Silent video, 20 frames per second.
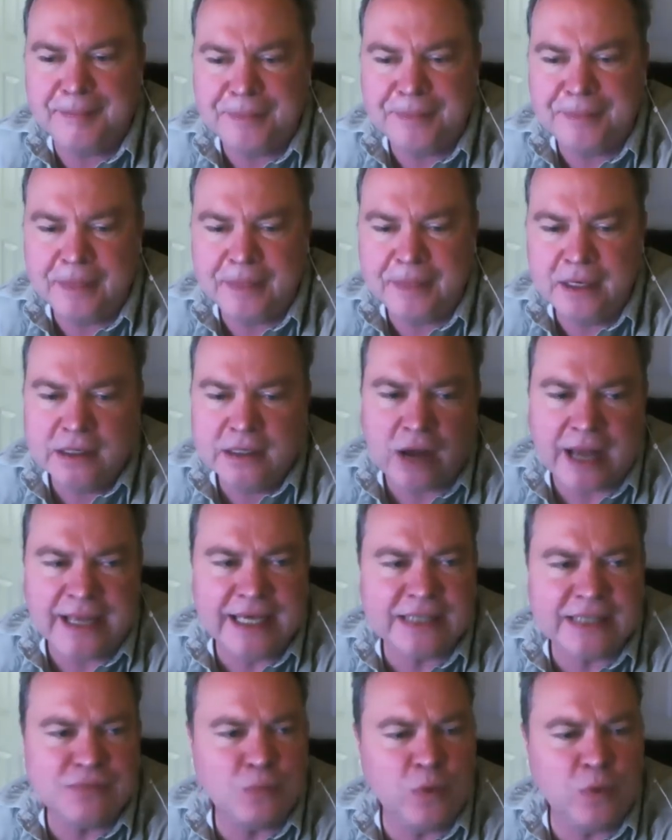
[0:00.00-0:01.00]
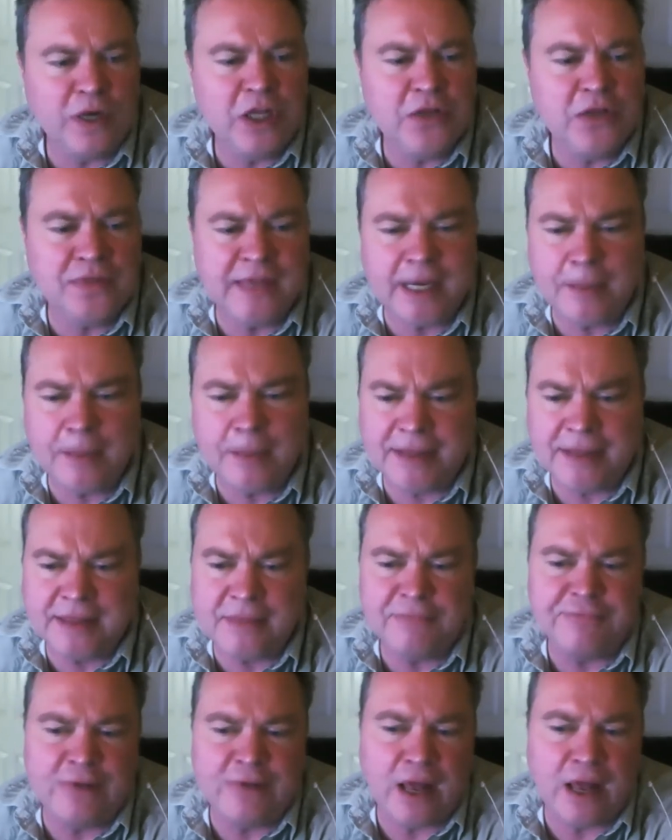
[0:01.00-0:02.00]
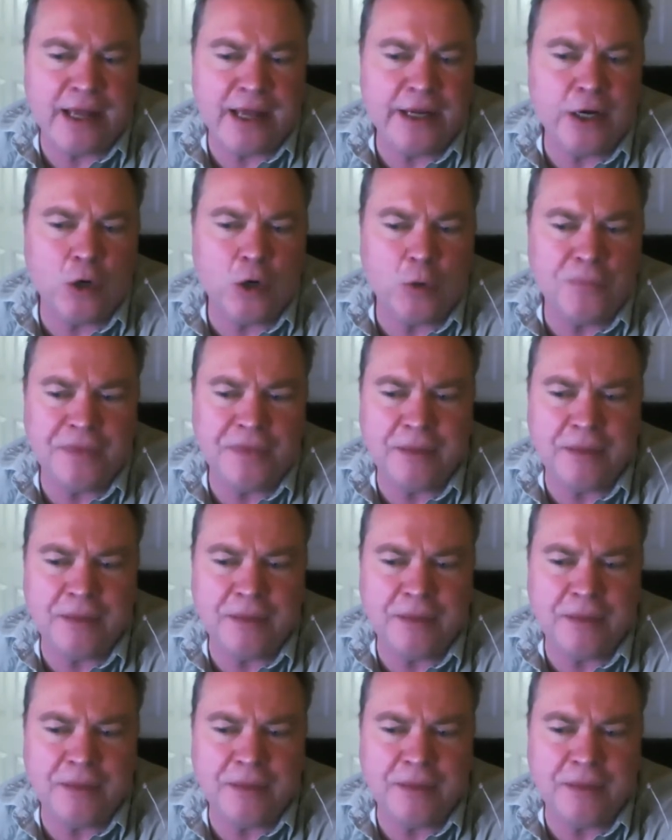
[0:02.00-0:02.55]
So I guess, what do you think about them flying home the